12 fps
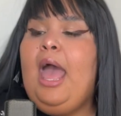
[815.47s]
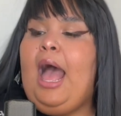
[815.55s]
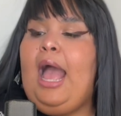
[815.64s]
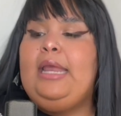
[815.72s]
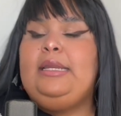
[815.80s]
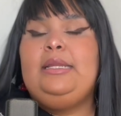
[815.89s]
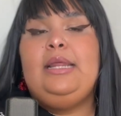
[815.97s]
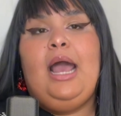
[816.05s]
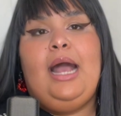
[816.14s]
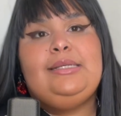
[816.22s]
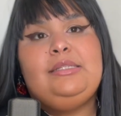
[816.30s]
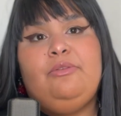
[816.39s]
I need to
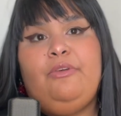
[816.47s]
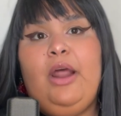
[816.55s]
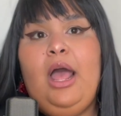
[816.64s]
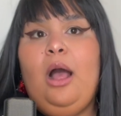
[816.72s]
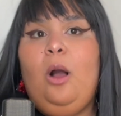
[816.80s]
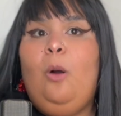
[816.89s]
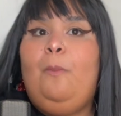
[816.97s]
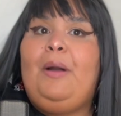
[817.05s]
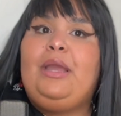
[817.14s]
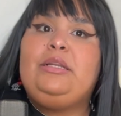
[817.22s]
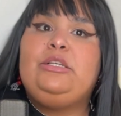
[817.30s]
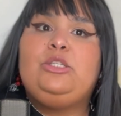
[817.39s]
ask for help.
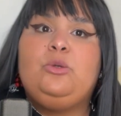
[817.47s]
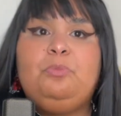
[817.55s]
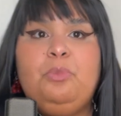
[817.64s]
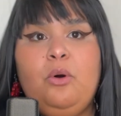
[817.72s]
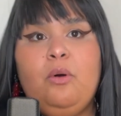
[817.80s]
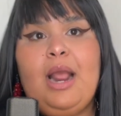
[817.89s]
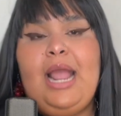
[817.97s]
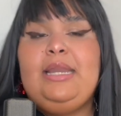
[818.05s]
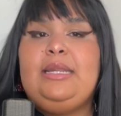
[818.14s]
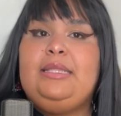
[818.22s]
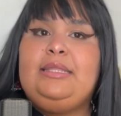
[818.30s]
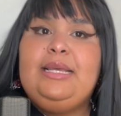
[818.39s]
I need support. I
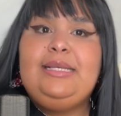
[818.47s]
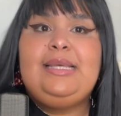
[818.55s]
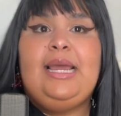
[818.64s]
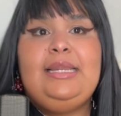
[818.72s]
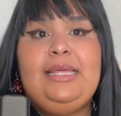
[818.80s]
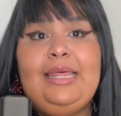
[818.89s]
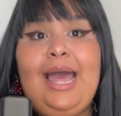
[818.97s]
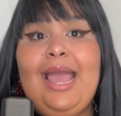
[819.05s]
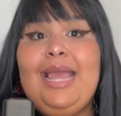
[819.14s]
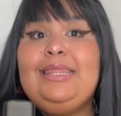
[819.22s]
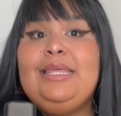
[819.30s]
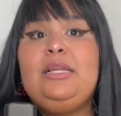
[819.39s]
need this. I need that.
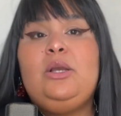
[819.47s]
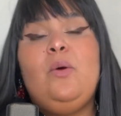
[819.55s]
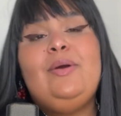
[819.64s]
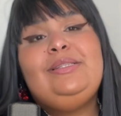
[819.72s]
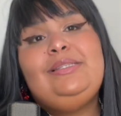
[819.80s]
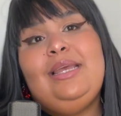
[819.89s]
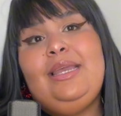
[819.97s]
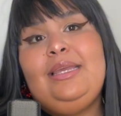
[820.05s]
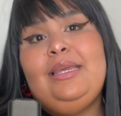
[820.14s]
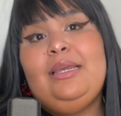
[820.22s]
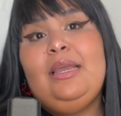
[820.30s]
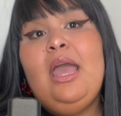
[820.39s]
And then go and
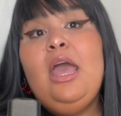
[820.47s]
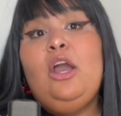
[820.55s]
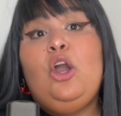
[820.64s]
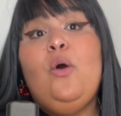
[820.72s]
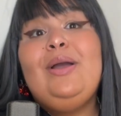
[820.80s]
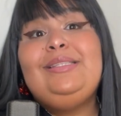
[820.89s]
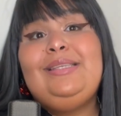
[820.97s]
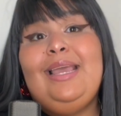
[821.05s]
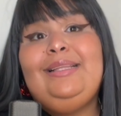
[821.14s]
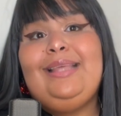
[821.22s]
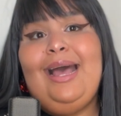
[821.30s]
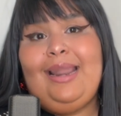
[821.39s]

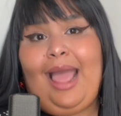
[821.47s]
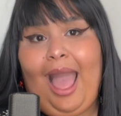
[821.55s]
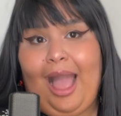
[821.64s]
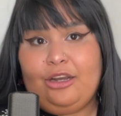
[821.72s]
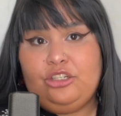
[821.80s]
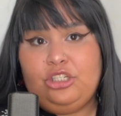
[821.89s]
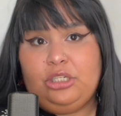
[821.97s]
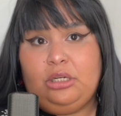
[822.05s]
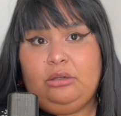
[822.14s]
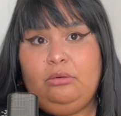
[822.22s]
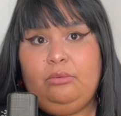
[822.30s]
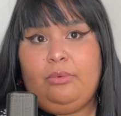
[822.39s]
take that
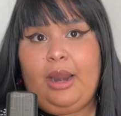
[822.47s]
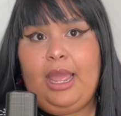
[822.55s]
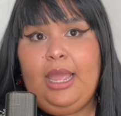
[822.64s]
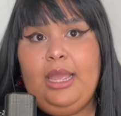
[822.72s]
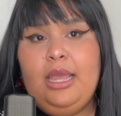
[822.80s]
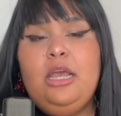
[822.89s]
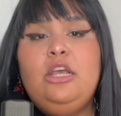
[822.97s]
action, right?